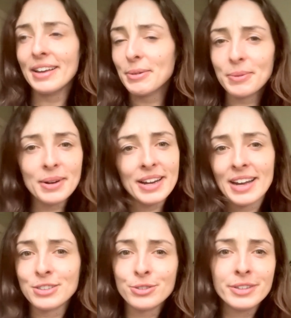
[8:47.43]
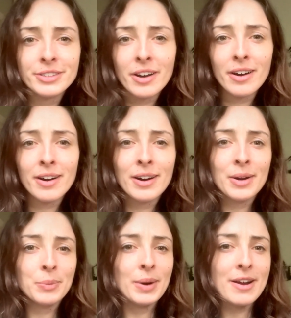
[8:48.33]
what asteroids
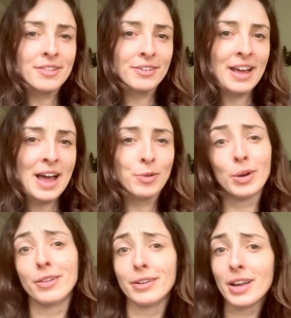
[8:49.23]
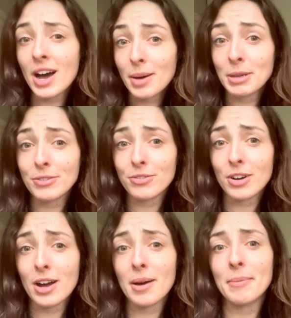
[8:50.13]
are, where they're at, where they're coming
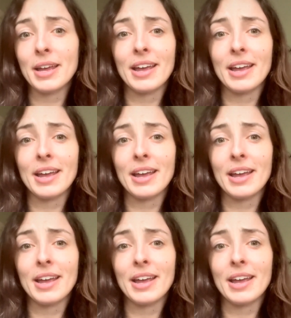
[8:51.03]
from,